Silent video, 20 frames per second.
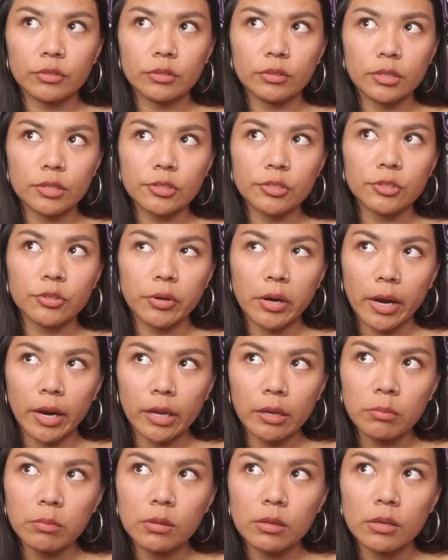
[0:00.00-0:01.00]

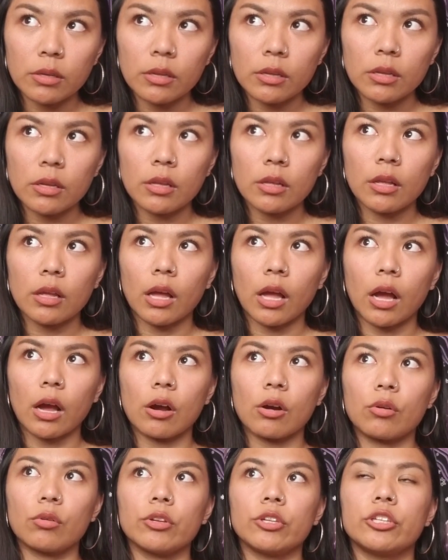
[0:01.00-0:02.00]
describe
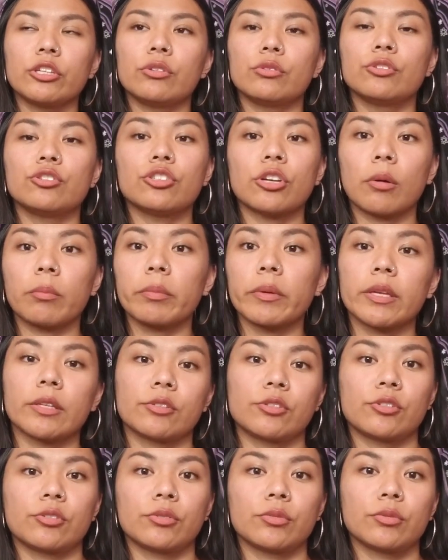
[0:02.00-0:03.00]
how you jump
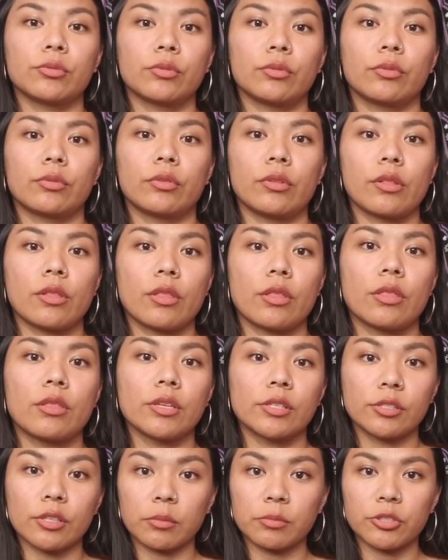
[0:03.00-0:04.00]
into the
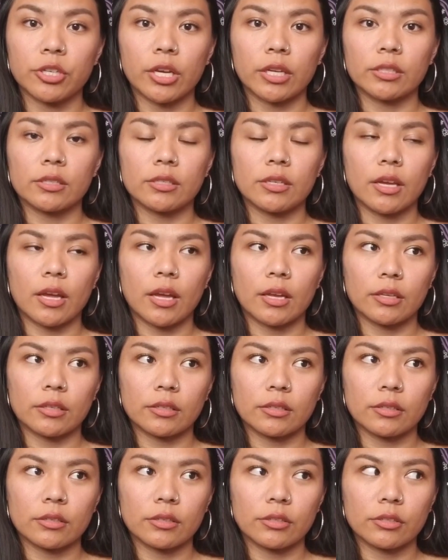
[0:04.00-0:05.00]
subject,
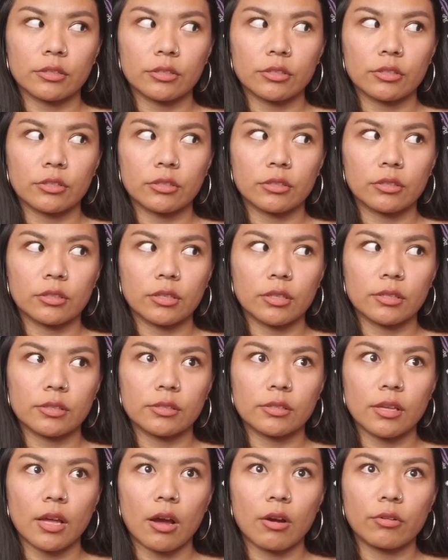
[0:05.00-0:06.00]
and
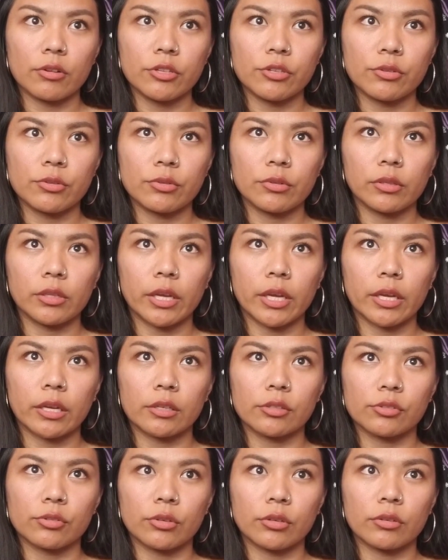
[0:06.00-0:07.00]
it's how you like
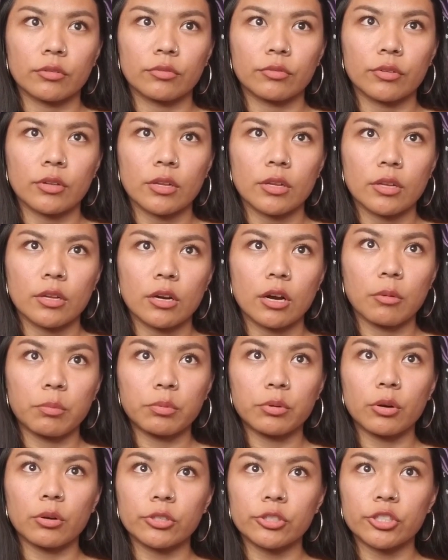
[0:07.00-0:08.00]
sort of
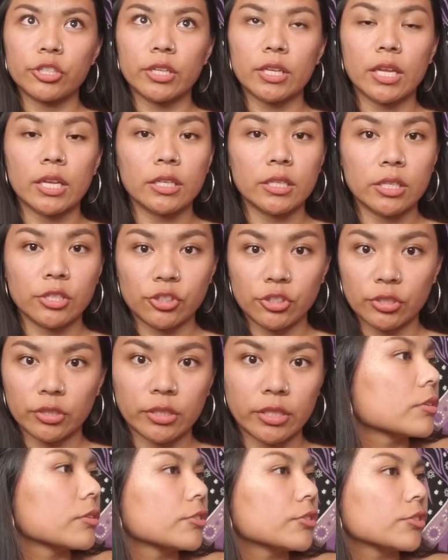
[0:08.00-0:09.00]
approach it
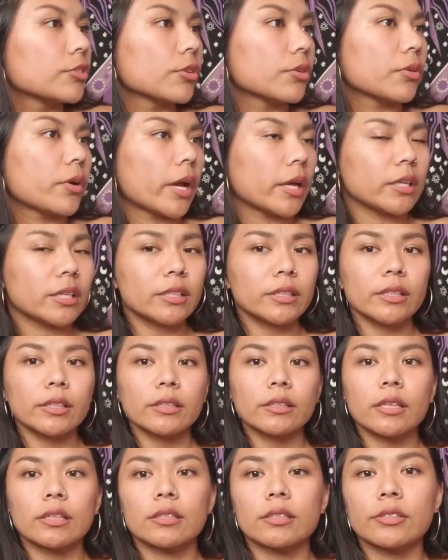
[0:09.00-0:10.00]
initially. So
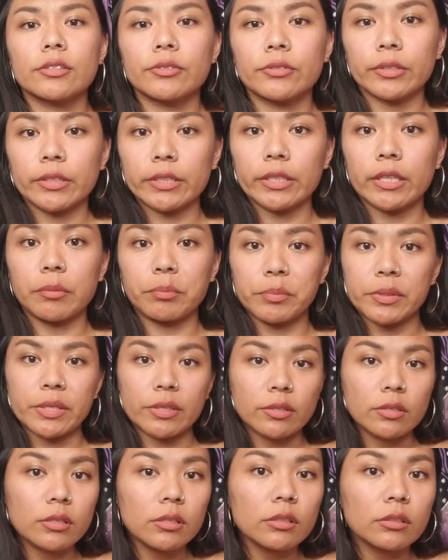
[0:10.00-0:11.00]
anything that doesn't really
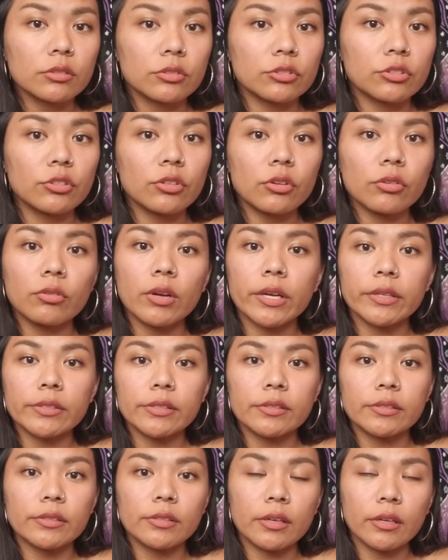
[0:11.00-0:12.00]
appeal to your
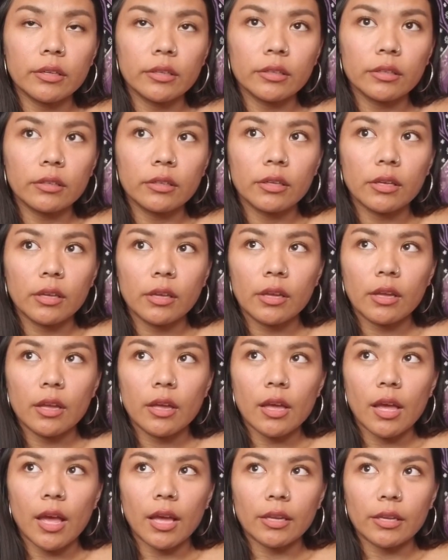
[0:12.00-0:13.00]
rising sign,
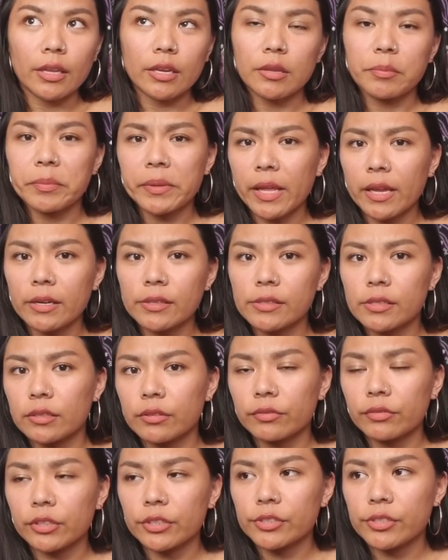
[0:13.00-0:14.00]
and any planets in
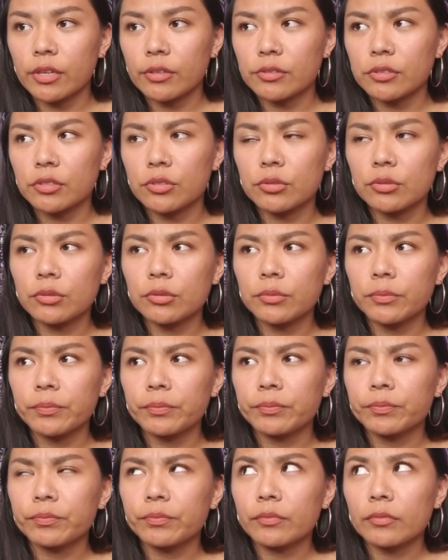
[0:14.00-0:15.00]
the first house too,
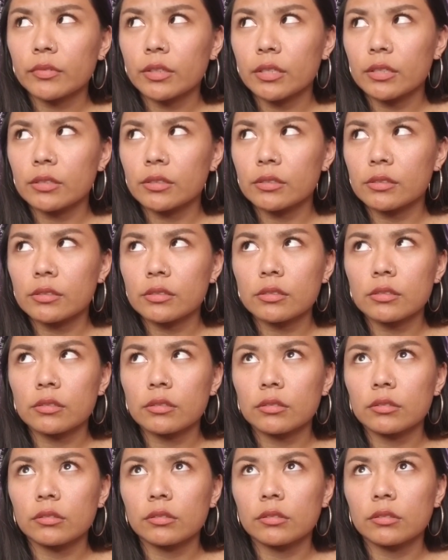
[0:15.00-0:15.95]
is